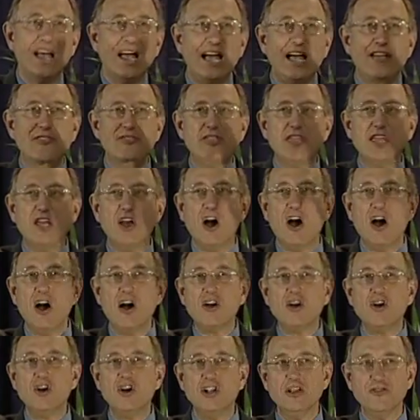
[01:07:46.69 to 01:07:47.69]
and the
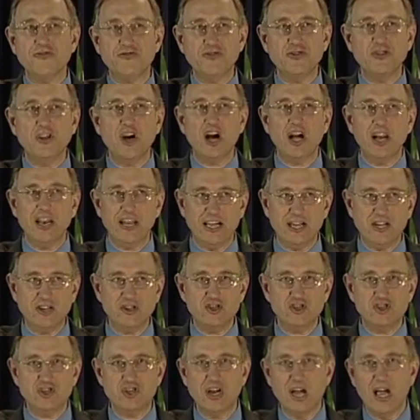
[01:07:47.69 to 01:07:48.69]
occult
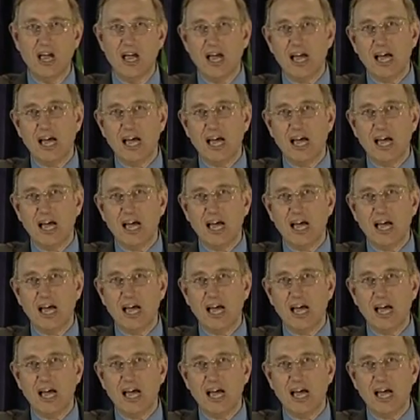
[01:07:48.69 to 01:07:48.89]
knowledge,